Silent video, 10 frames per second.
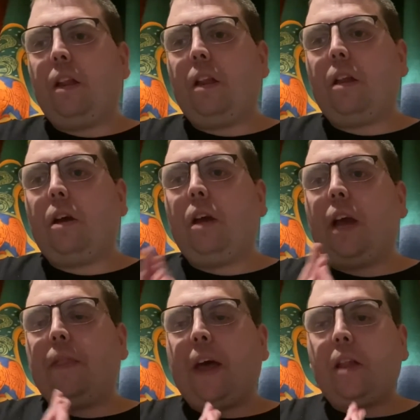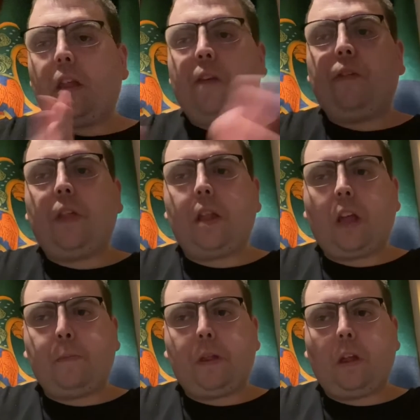So yeah, that's it for this
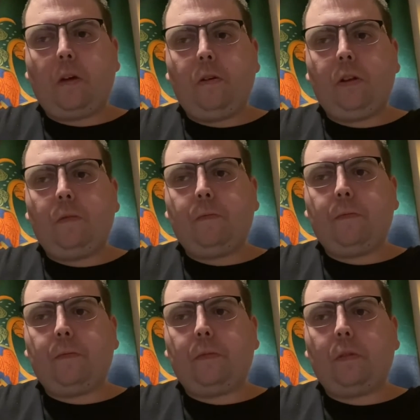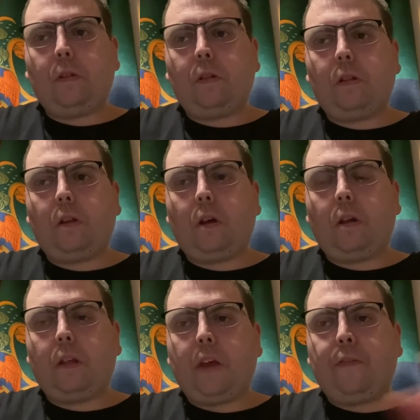episode
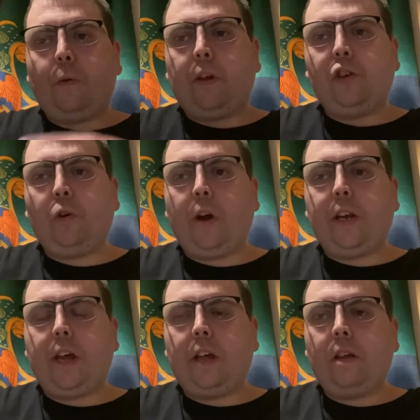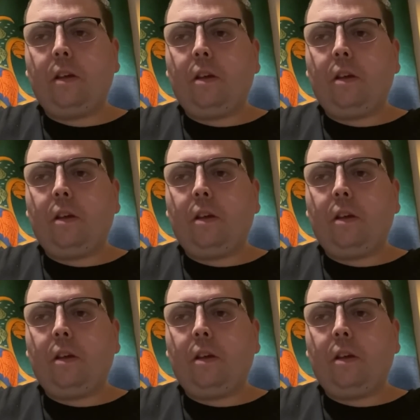if you enjoyed it,